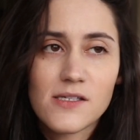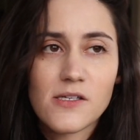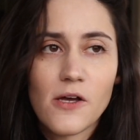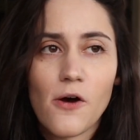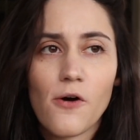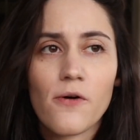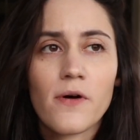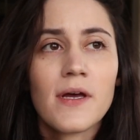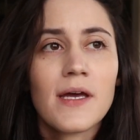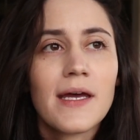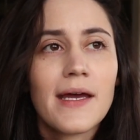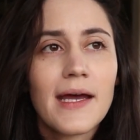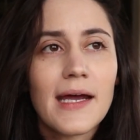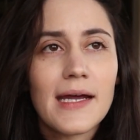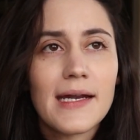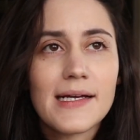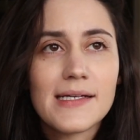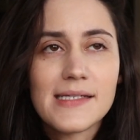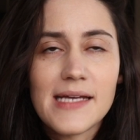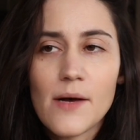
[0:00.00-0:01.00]
So
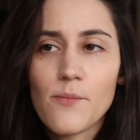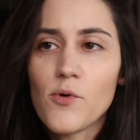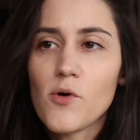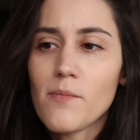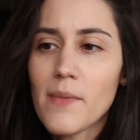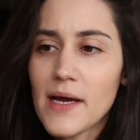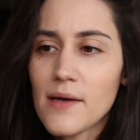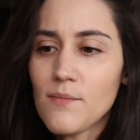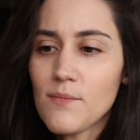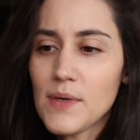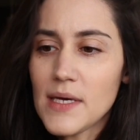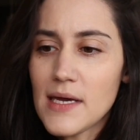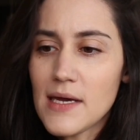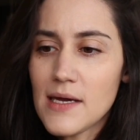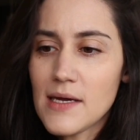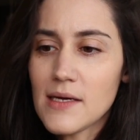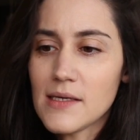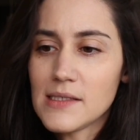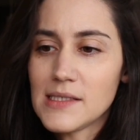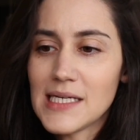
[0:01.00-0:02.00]
an example might
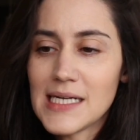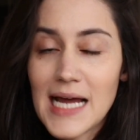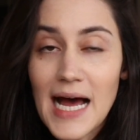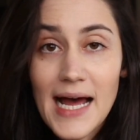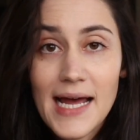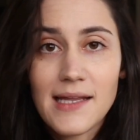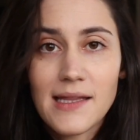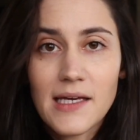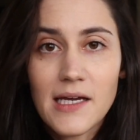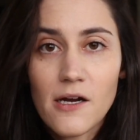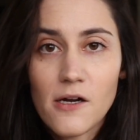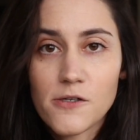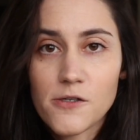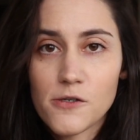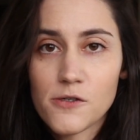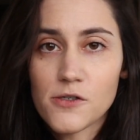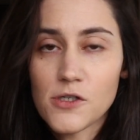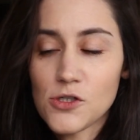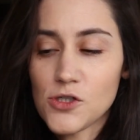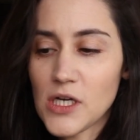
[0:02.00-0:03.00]
be denying the
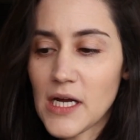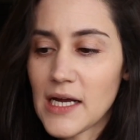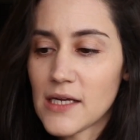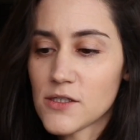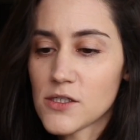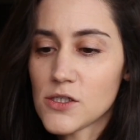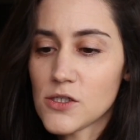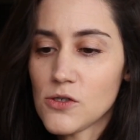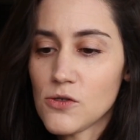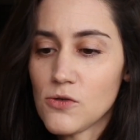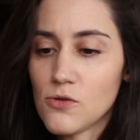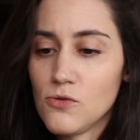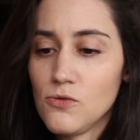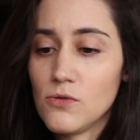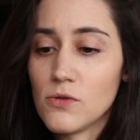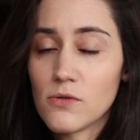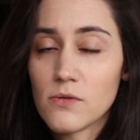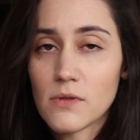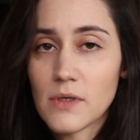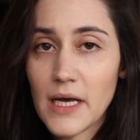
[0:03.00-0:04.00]
characters a chance
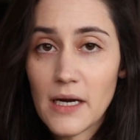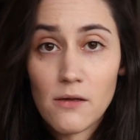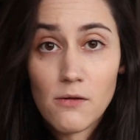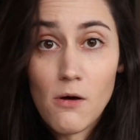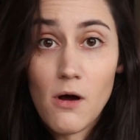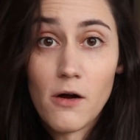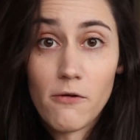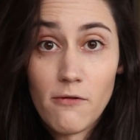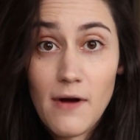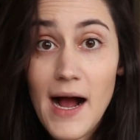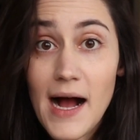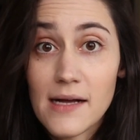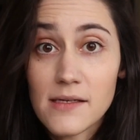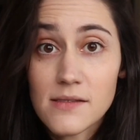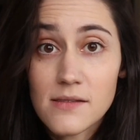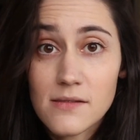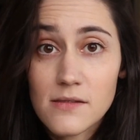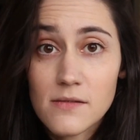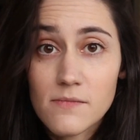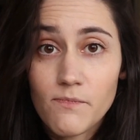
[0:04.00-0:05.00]
to get a long
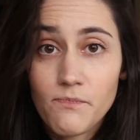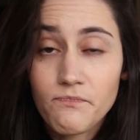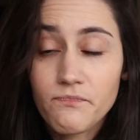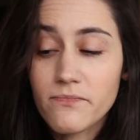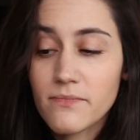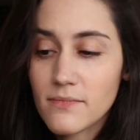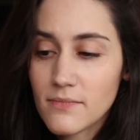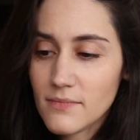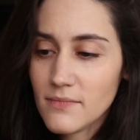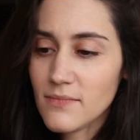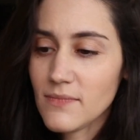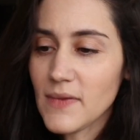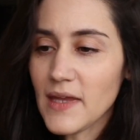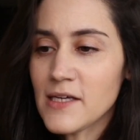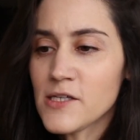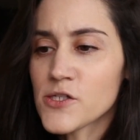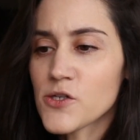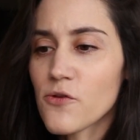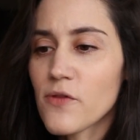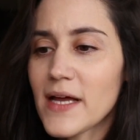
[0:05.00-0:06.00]
rest.
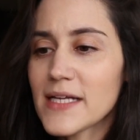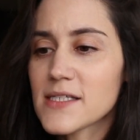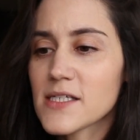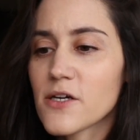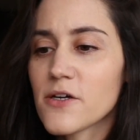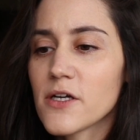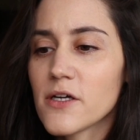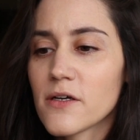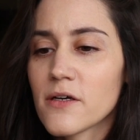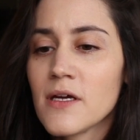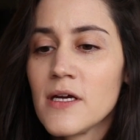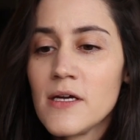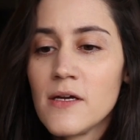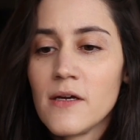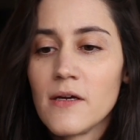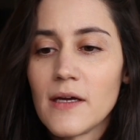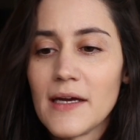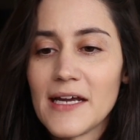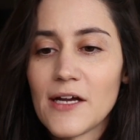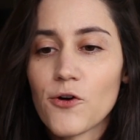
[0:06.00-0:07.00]
So that's going to
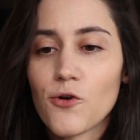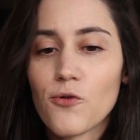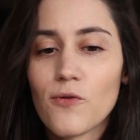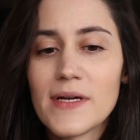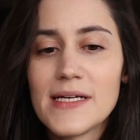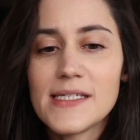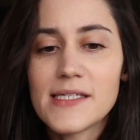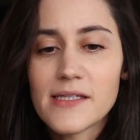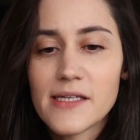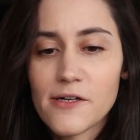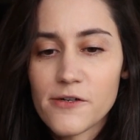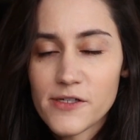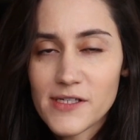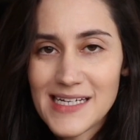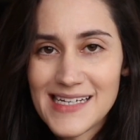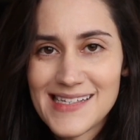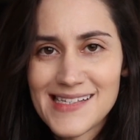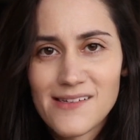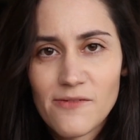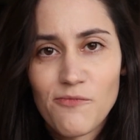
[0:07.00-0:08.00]
increase their
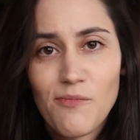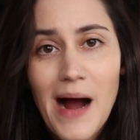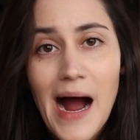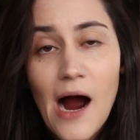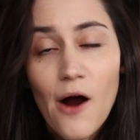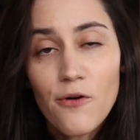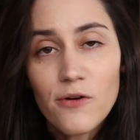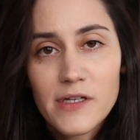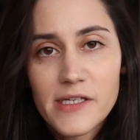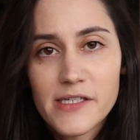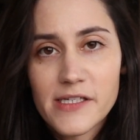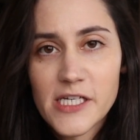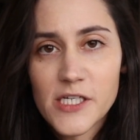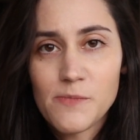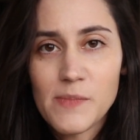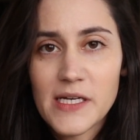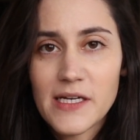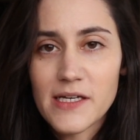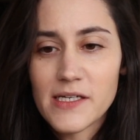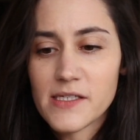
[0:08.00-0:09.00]
sense of powerlessness
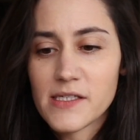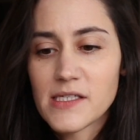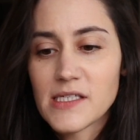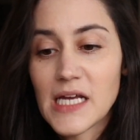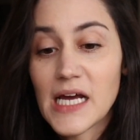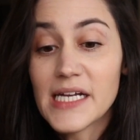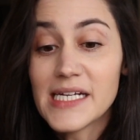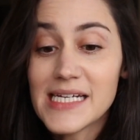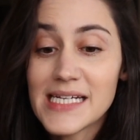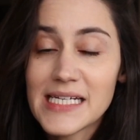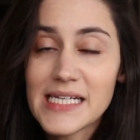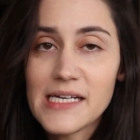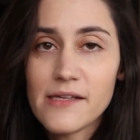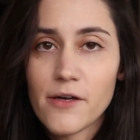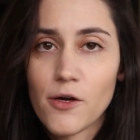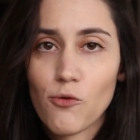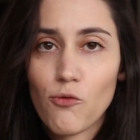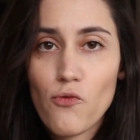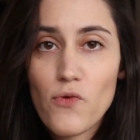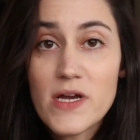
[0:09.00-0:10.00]
because suddenly
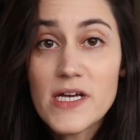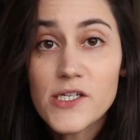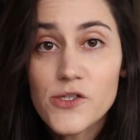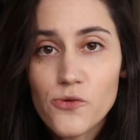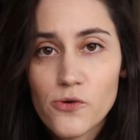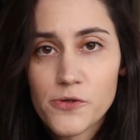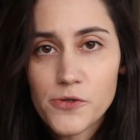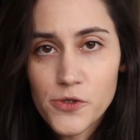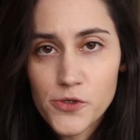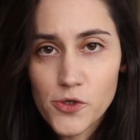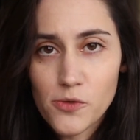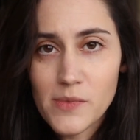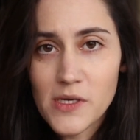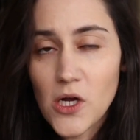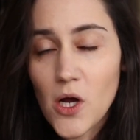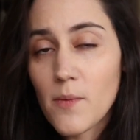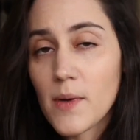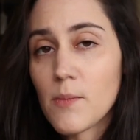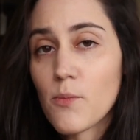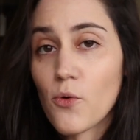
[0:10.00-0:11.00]
their resources are
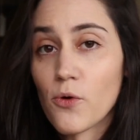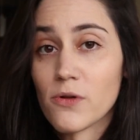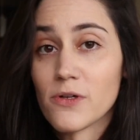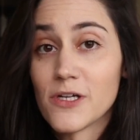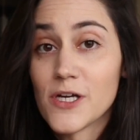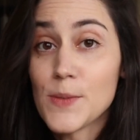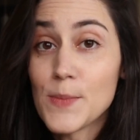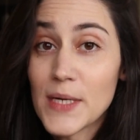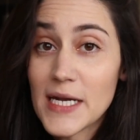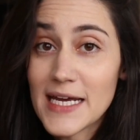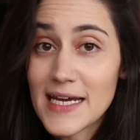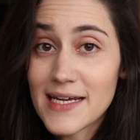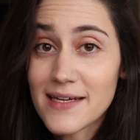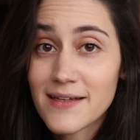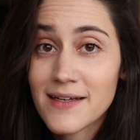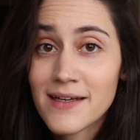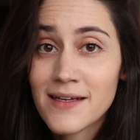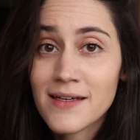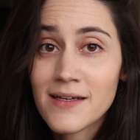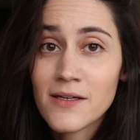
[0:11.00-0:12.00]
becoming more limited.